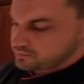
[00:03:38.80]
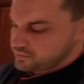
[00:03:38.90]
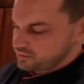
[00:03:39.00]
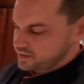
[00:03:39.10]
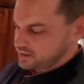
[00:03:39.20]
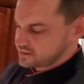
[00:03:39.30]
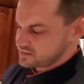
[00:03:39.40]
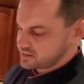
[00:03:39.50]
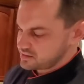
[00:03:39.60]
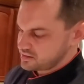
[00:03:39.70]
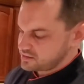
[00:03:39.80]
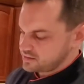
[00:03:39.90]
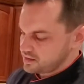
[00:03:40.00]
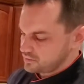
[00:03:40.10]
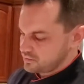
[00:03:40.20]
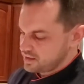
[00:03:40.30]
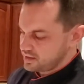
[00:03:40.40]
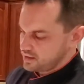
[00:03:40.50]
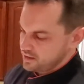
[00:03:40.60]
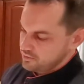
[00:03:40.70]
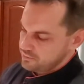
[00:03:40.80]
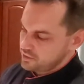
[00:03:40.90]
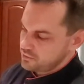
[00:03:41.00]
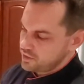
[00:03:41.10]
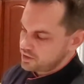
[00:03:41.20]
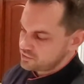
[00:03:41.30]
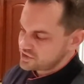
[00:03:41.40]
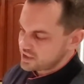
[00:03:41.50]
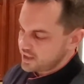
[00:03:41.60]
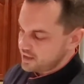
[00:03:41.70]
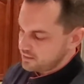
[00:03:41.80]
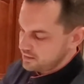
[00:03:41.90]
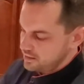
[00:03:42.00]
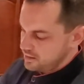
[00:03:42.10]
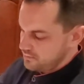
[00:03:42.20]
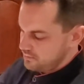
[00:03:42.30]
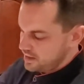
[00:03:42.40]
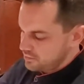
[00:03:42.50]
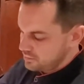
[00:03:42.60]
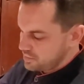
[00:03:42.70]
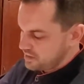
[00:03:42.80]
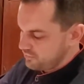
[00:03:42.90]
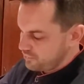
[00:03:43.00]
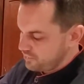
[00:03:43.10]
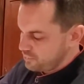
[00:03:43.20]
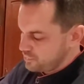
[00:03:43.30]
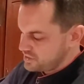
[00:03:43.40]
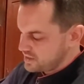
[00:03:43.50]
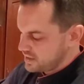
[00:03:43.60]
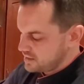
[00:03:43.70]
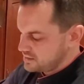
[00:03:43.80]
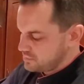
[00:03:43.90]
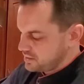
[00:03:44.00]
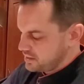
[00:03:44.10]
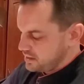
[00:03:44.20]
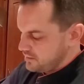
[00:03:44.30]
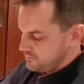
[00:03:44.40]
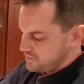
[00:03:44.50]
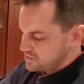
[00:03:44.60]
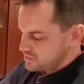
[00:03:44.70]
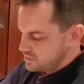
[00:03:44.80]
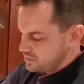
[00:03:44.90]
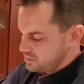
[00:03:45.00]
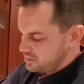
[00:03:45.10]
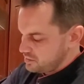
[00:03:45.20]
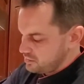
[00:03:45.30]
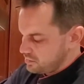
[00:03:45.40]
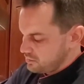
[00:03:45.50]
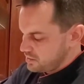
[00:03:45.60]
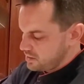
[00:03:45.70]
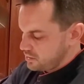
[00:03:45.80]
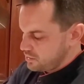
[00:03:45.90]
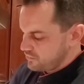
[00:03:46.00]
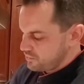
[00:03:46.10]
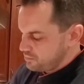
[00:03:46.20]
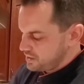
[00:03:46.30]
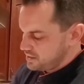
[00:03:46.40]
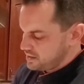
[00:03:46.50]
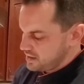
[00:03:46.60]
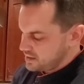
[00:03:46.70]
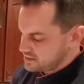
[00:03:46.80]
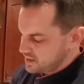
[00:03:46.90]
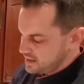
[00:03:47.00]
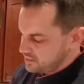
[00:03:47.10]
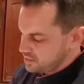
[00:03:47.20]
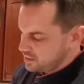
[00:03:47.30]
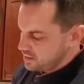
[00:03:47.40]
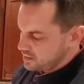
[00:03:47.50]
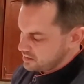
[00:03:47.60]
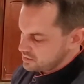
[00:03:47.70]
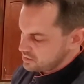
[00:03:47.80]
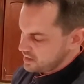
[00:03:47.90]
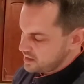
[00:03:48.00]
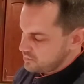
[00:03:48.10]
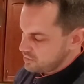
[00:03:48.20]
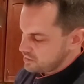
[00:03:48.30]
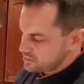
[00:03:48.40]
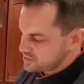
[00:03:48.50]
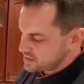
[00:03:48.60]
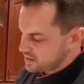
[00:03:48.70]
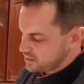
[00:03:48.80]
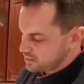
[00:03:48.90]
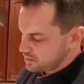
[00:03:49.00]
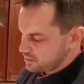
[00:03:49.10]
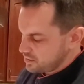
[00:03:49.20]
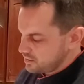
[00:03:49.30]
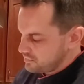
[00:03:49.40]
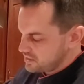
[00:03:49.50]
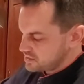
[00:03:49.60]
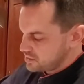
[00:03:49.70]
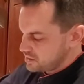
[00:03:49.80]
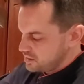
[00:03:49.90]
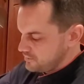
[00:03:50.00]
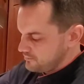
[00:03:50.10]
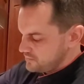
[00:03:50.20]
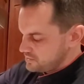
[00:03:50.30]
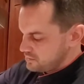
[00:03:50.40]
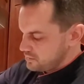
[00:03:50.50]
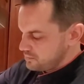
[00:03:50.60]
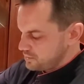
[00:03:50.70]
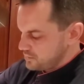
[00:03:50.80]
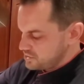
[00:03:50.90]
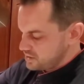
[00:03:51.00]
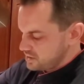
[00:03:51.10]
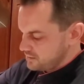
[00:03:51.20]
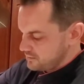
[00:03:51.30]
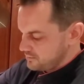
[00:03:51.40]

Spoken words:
meringue consistency, not quite, but you want it to stay. I could beat it for a few more seconds, but this is good. You don't want to overbeat the eggs either. So you kind of want it to stay on your mixer. So we're pretty much done.